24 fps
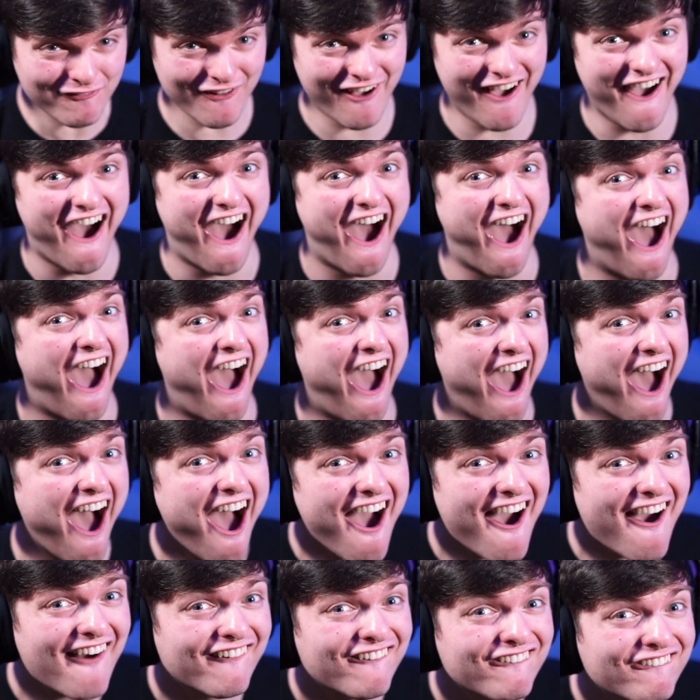huh?
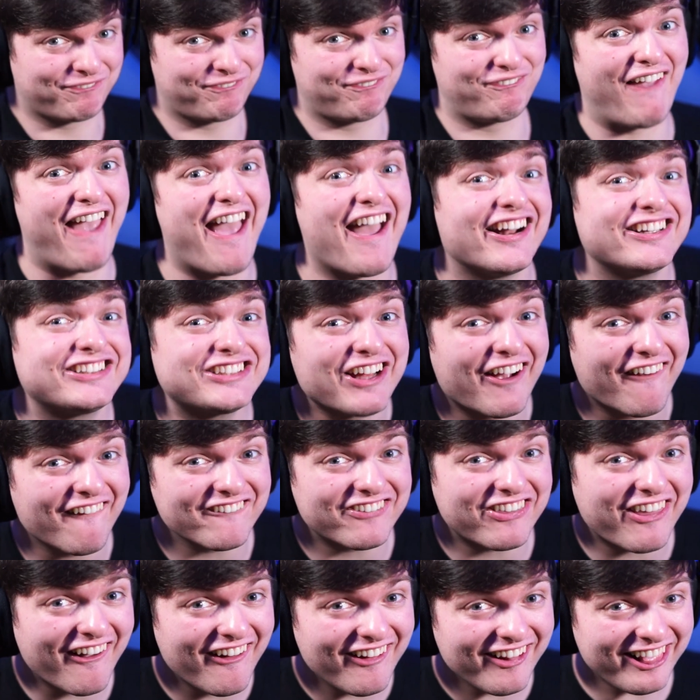Special
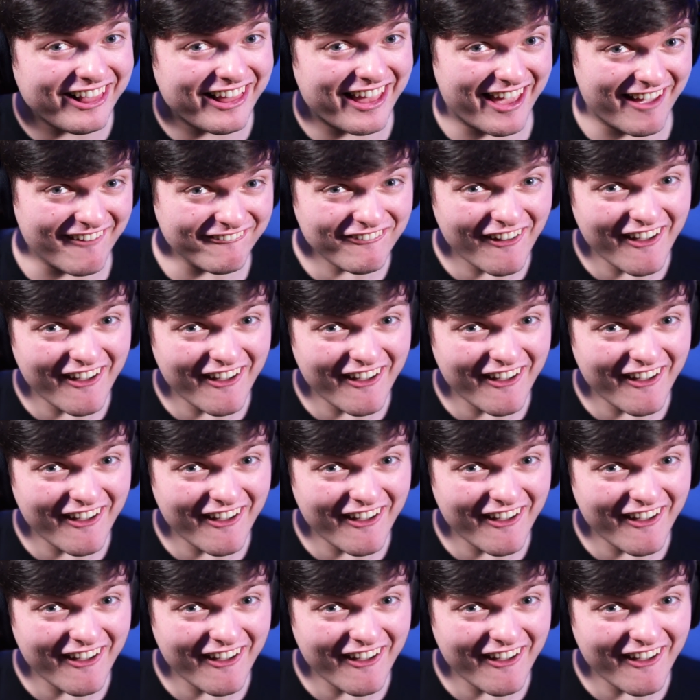delivery!